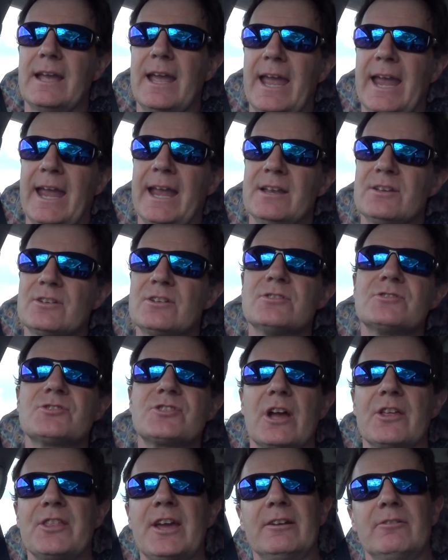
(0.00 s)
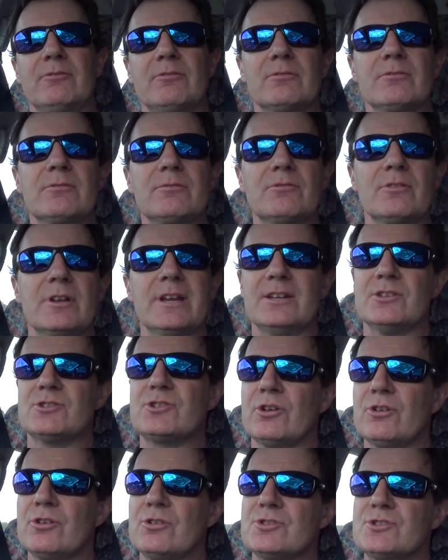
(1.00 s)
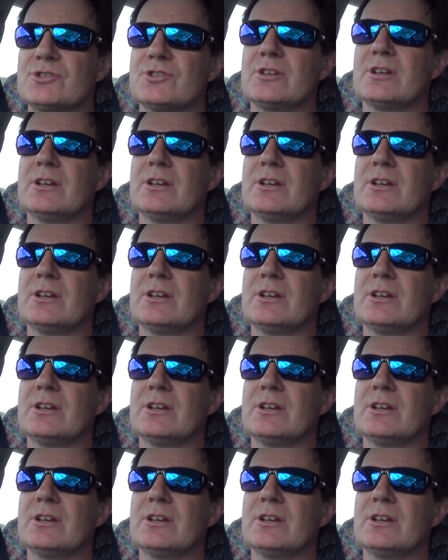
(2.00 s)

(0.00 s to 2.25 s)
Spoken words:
and so that in turn